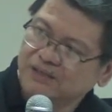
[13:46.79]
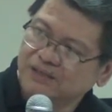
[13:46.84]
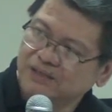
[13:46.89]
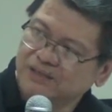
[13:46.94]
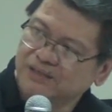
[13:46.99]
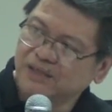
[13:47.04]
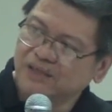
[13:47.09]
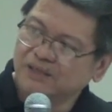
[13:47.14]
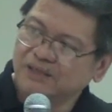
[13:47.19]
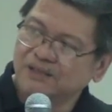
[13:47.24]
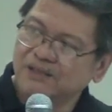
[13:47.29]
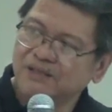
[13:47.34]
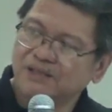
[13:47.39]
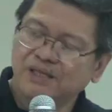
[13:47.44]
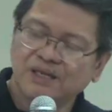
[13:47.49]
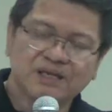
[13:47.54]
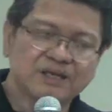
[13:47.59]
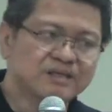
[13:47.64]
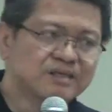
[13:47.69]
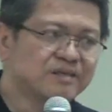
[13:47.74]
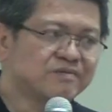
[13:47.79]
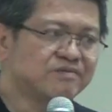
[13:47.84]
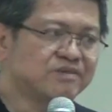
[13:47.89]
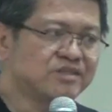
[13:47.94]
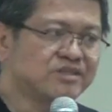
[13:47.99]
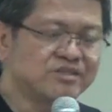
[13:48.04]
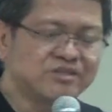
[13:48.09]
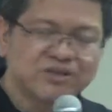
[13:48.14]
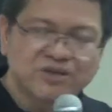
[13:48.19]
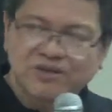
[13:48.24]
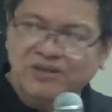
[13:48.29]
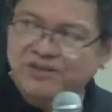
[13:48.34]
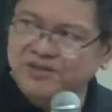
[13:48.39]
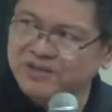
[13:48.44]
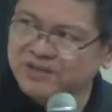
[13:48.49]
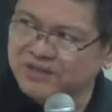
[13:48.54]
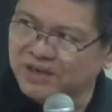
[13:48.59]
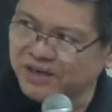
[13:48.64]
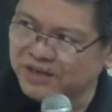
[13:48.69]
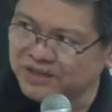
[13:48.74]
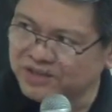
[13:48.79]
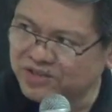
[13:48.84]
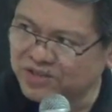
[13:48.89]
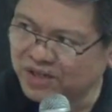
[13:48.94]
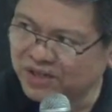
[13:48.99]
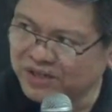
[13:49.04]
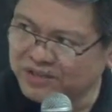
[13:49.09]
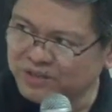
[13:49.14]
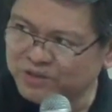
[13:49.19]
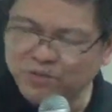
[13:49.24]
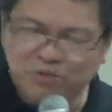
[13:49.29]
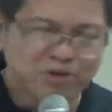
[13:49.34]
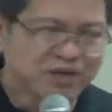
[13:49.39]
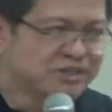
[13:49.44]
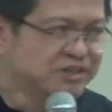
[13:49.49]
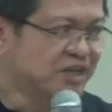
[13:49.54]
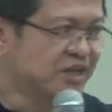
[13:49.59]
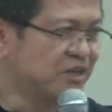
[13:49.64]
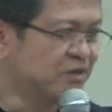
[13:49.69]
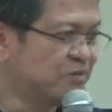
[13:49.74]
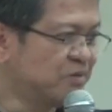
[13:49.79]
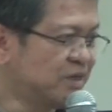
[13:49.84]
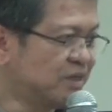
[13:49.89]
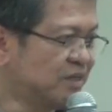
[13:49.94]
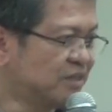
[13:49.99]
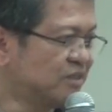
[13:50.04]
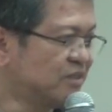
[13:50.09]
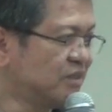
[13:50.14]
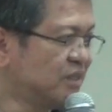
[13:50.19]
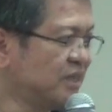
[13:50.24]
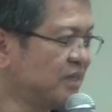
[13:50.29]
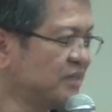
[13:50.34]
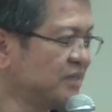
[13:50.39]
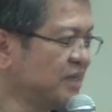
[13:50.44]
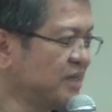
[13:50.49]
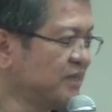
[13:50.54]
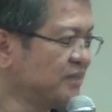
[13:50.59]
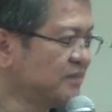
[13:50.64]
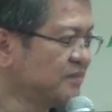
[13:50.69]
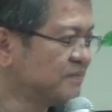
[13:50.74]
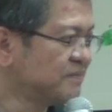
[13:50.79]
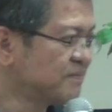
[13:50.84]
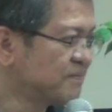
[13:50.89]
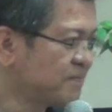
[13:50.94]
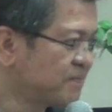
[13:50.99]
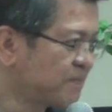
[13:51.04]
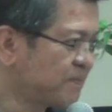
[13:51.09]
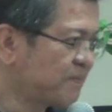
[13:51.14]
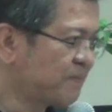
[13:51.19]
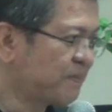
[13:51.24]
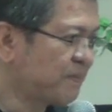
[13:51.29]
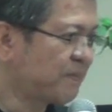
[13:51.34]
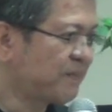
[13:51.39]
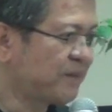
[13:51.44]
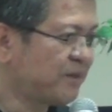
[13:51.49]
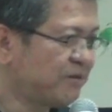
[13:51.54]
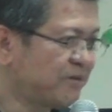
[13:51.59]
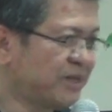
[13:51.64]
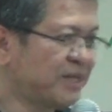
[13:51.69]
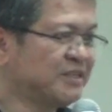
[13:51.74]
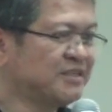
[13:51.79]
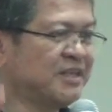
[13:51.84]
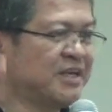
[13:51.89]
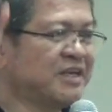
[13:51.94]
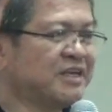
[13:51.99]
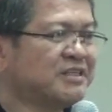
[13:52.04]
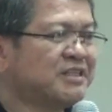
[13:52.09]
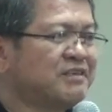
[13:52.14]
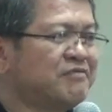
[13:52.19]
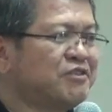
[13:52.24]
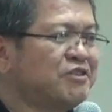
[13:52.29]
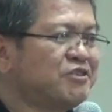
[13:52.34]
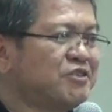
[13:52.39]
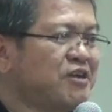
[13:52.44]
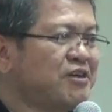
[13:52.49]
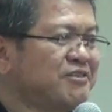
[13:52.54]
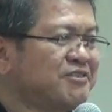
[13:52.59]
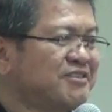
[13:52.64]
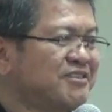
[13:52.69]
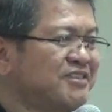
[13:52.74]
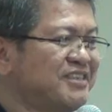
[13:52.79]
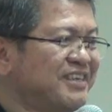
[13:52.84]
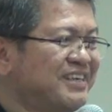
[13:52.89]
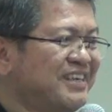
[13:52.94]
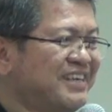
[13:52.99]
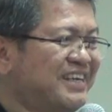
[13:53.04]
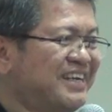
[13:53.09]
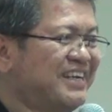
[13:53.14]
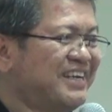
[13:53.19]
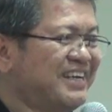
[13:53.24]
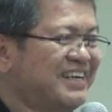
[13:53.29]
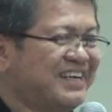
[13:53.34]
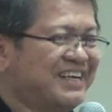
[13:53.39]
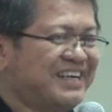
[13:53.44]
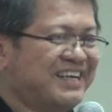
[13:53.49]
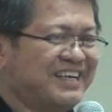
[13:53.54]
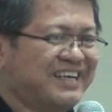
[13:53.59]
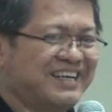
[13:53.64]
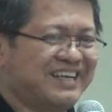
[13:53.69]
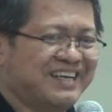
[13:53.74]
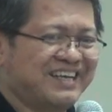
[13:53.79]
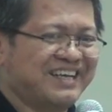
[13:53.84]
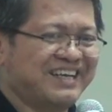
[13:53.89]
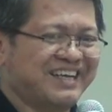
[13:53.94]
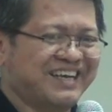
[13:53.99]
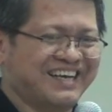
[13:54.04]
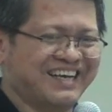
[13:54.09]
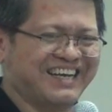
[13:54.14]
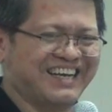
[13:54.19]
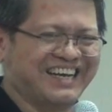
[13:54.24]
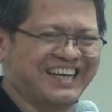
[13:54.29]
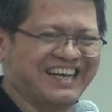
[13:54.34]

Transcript: He said, negative results are just what I want. Do you like that? You like negative results? No.